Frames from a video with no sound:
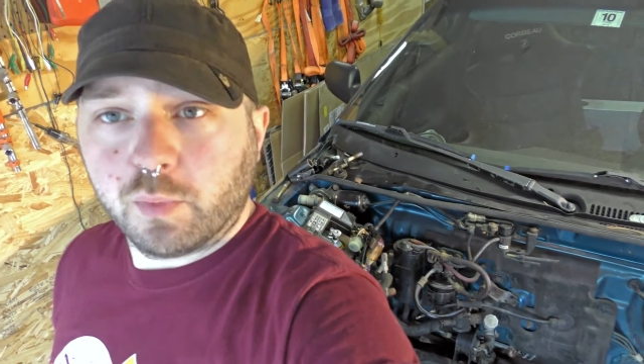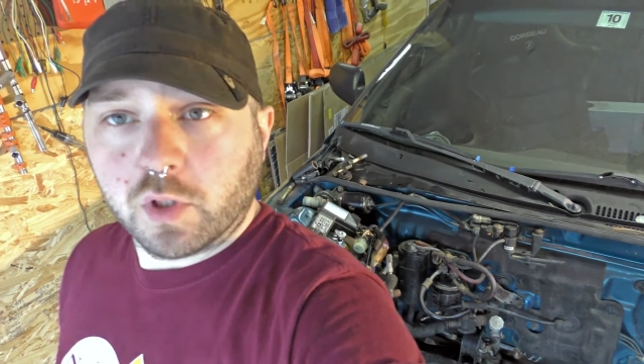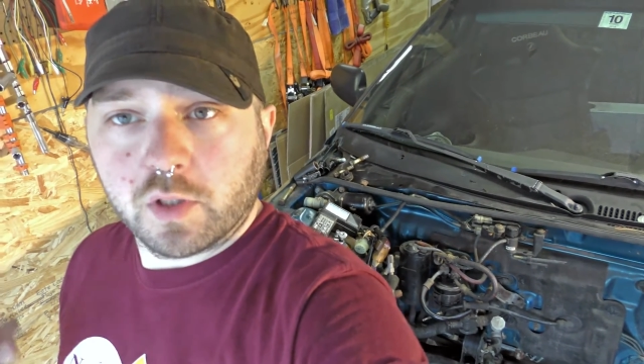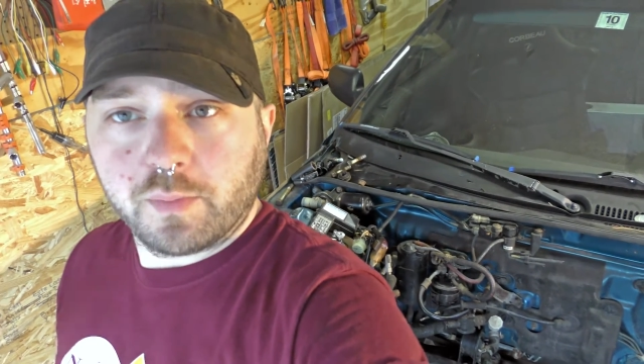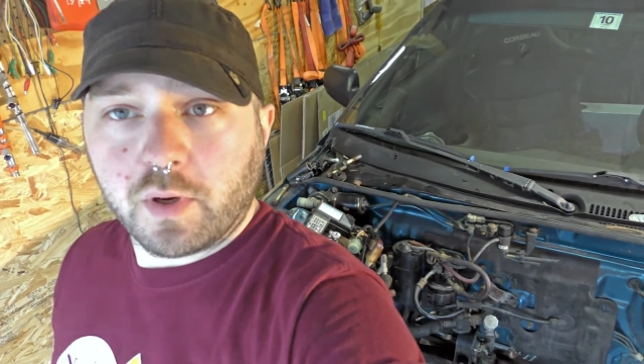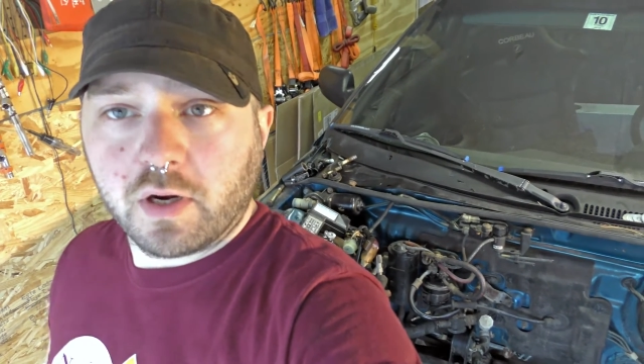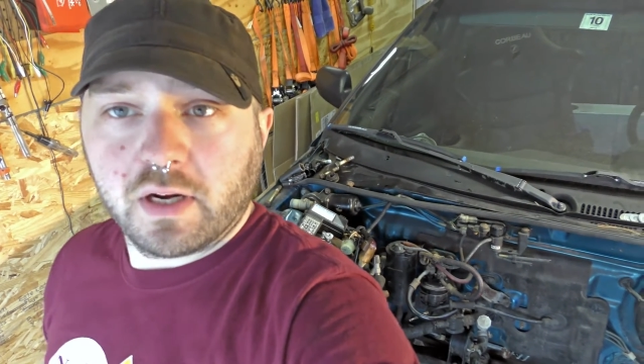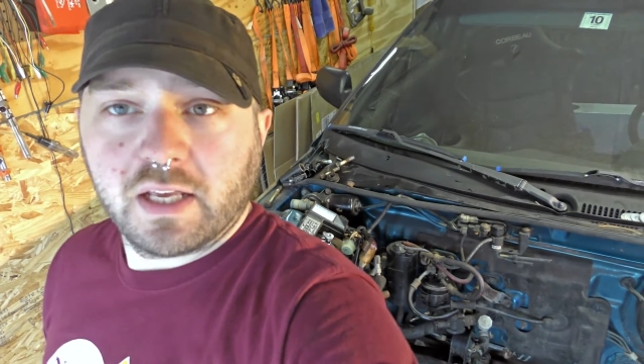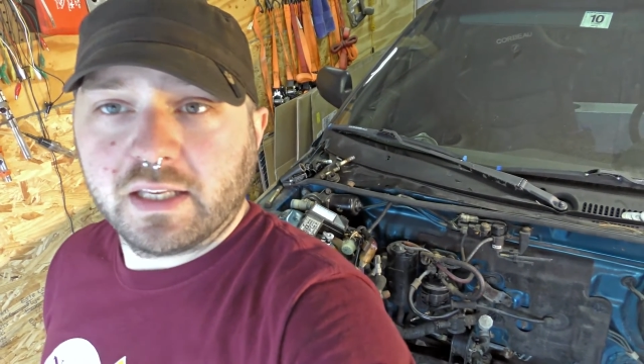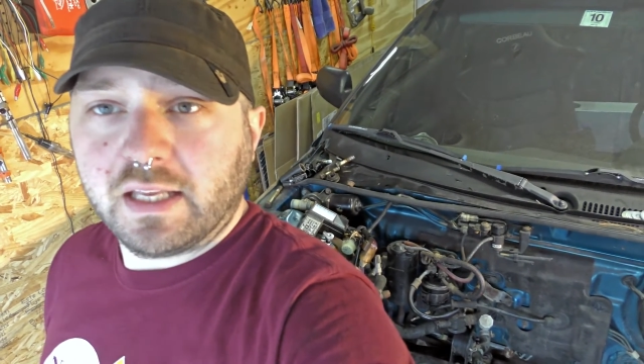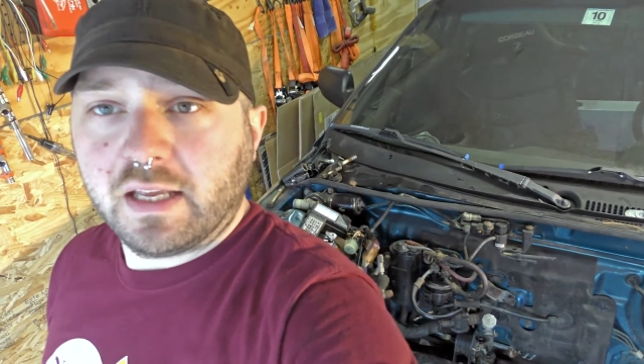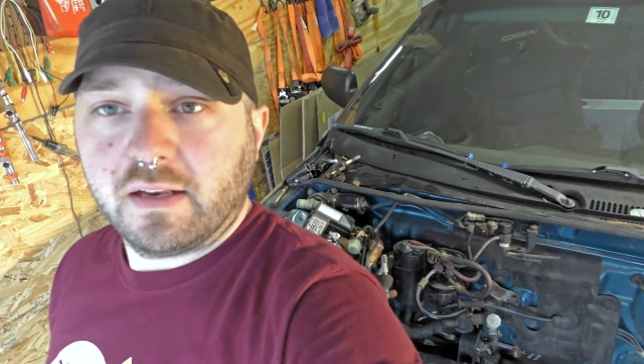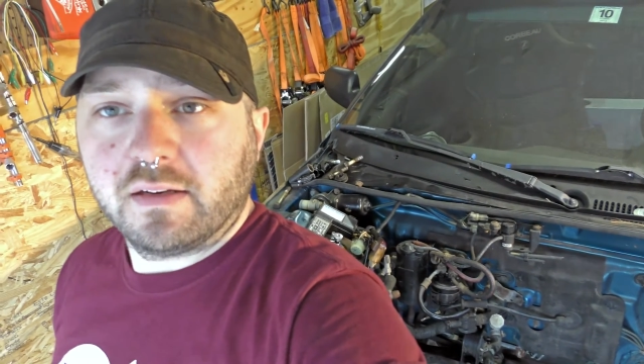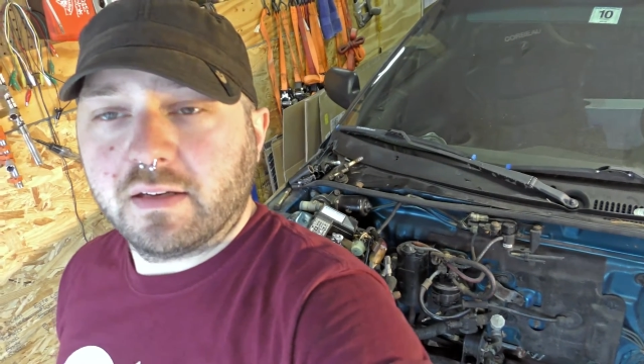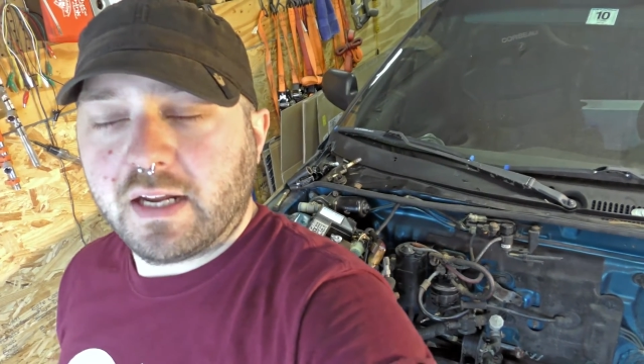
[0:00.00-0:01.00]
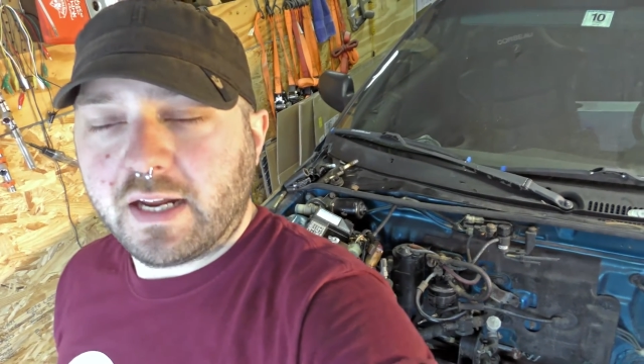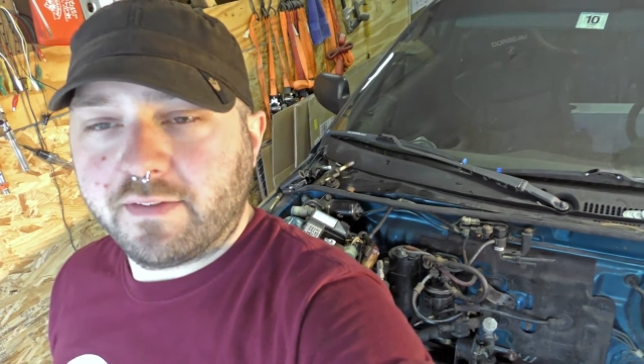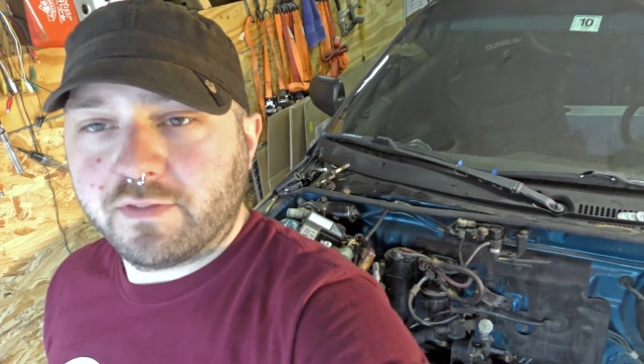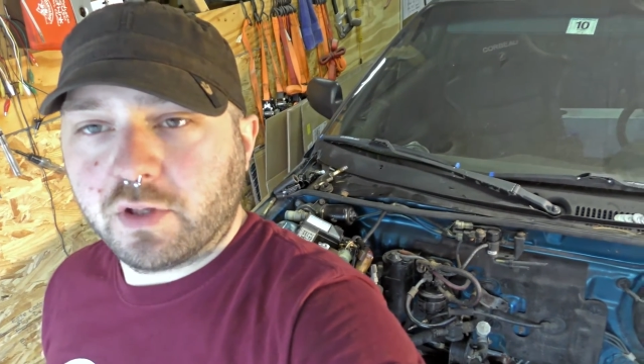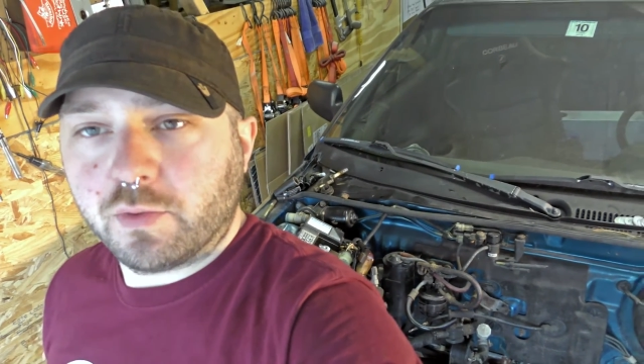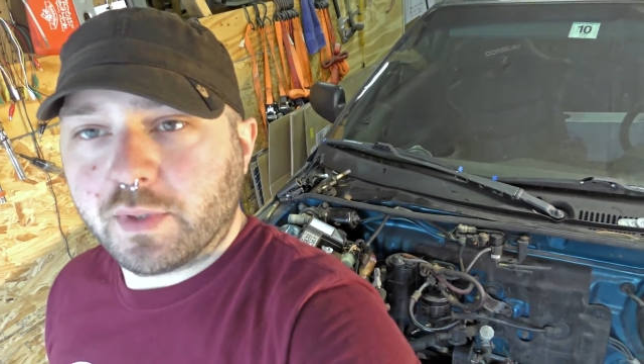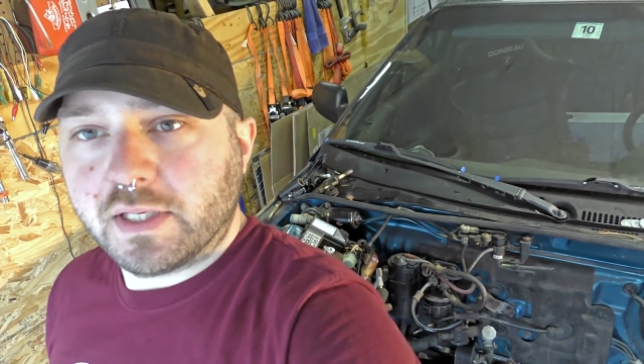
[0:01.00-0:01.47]
pull it apart again
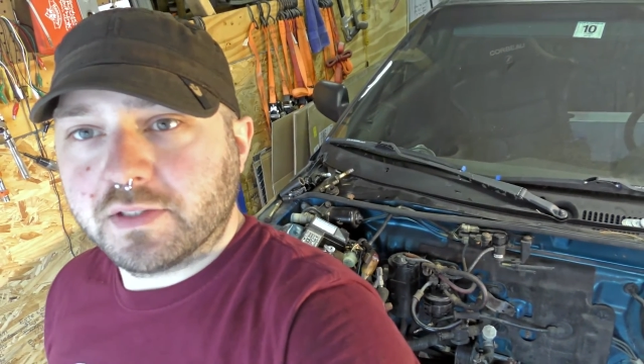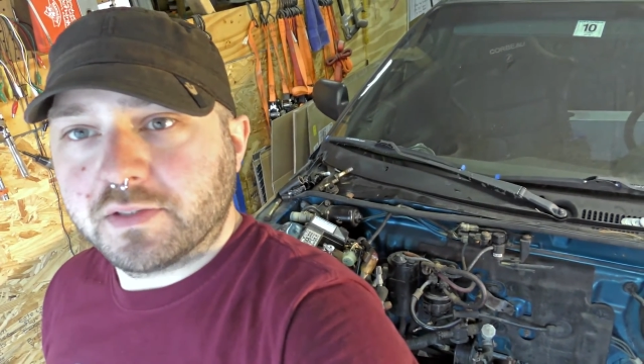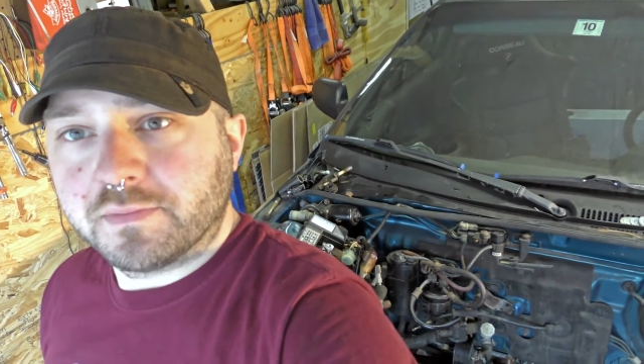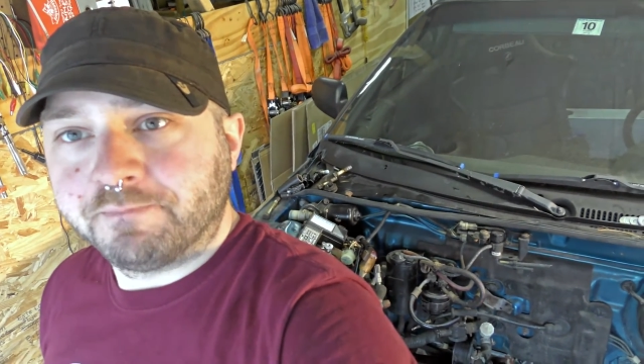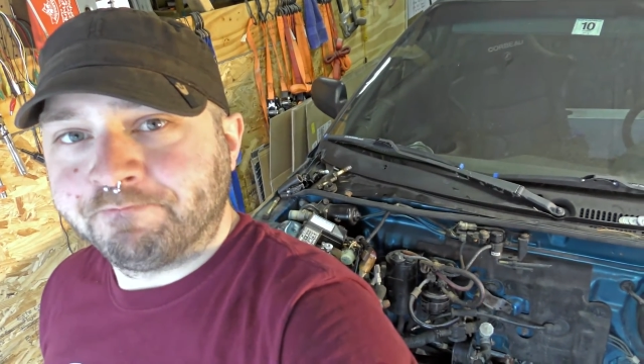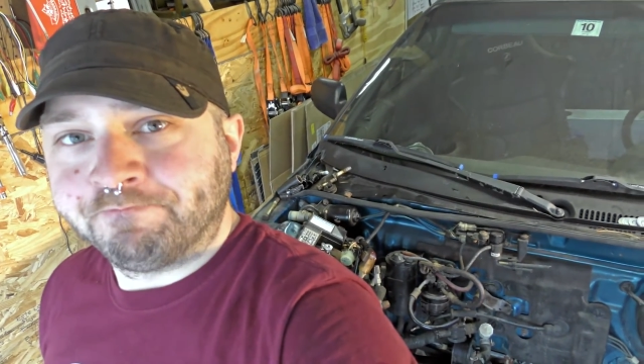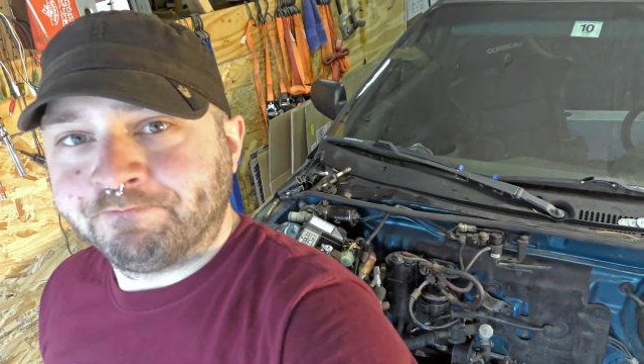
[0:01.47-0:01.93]
after the race.